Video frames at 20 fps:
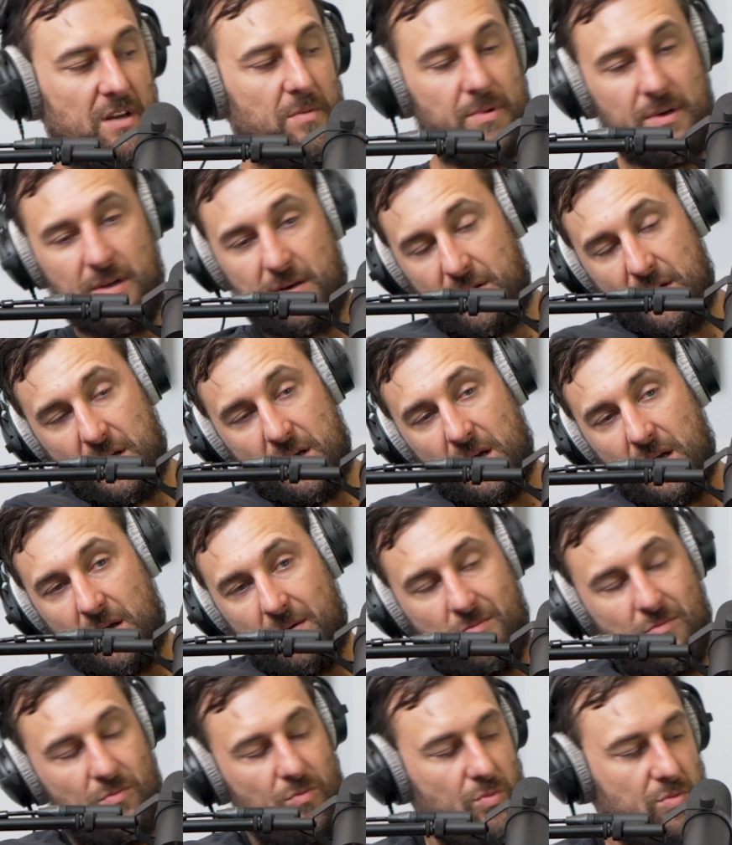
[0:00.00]
but
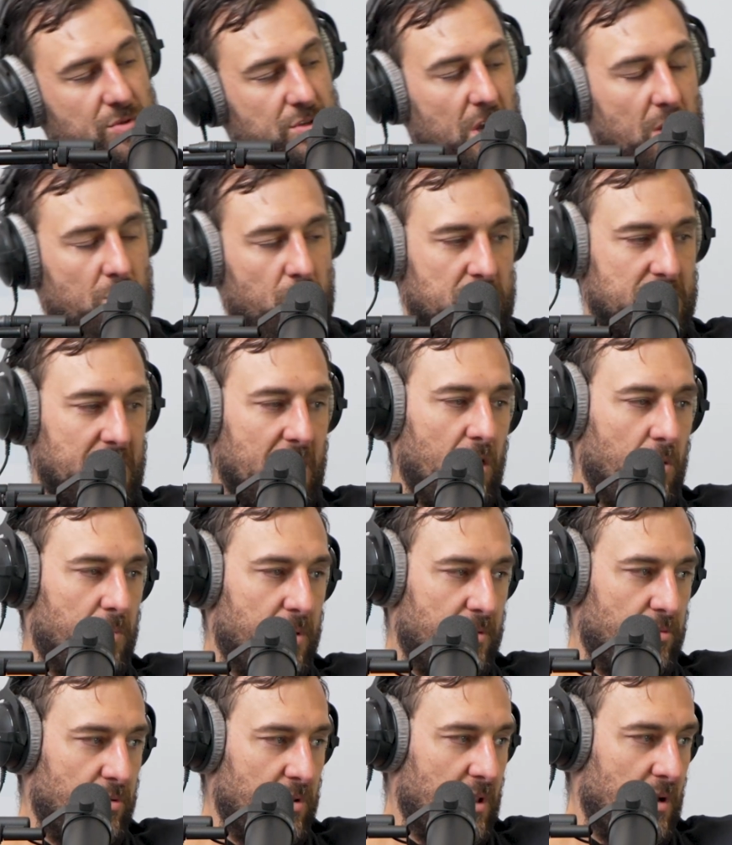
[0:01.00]
time will tell.
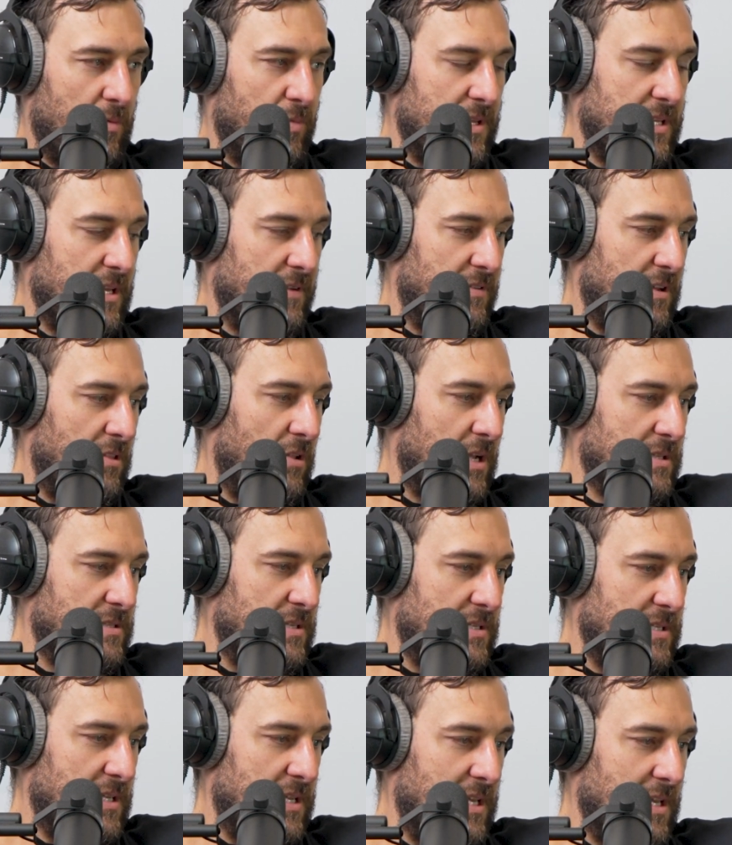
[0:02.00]
But we'd definitely like to
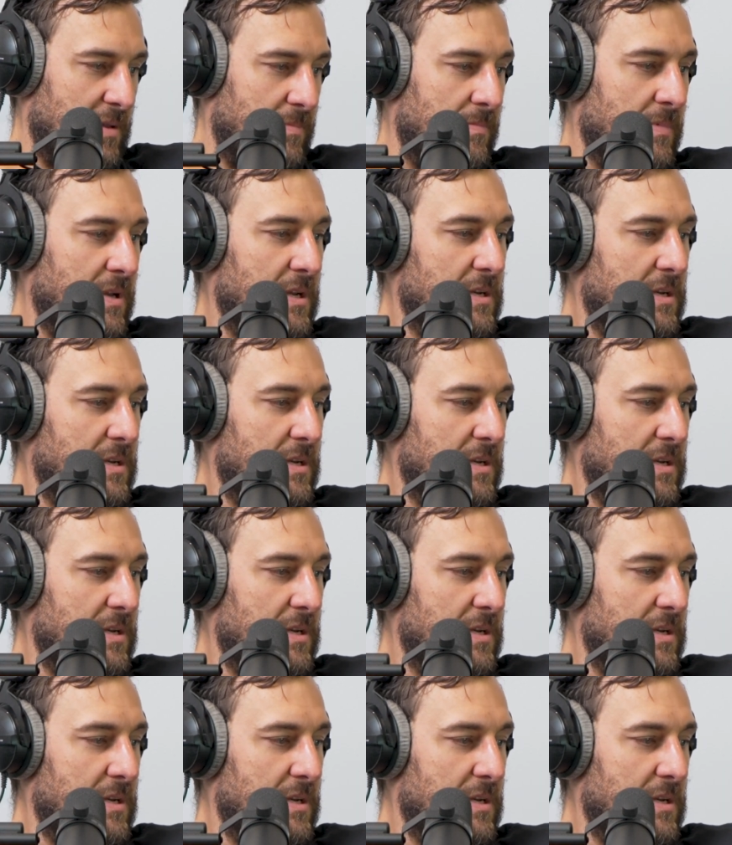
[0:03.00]
see him